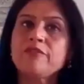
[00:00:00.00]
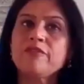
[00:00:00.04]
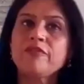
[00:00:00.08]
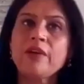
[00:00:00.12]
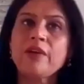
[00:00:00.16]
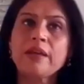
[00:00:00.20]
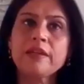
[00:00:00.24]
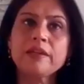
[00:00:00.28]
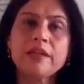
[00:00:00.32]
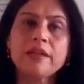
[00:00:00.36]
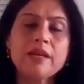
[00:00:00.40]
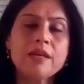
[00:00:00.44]
in
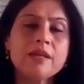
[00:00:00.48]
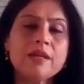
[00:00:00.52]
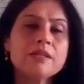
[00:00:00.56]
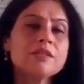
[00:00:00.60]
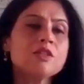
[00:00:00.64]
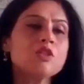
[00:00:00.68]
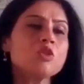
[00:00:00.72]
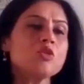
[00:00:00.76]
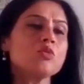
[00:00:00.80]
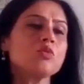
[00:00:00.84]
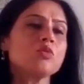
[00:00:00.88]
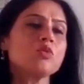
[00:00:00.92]

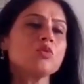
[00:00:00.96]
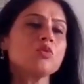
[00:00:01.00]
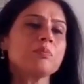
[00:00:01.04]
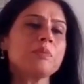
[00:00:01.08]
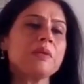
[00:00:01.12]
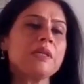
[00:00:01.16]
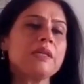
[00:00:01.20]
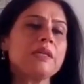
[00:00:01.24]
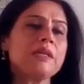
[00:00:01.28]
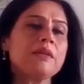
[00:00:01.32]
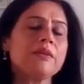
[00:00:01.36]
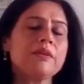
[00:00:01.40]
finance, you could
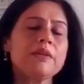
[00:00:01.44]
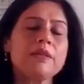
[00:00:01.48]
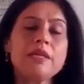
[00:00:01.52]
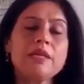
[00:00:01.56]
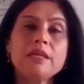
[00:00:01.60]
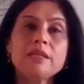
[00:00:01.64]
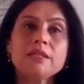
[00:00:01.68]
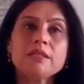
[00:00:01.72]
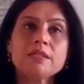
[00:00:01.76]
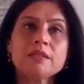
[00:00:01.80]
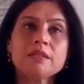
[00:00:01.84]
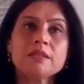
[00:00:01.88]
be
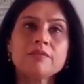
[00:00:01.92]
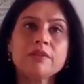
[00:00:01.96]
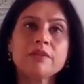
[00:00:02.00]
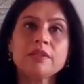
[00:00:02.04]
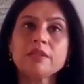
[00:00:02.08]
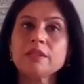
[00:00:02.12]
creative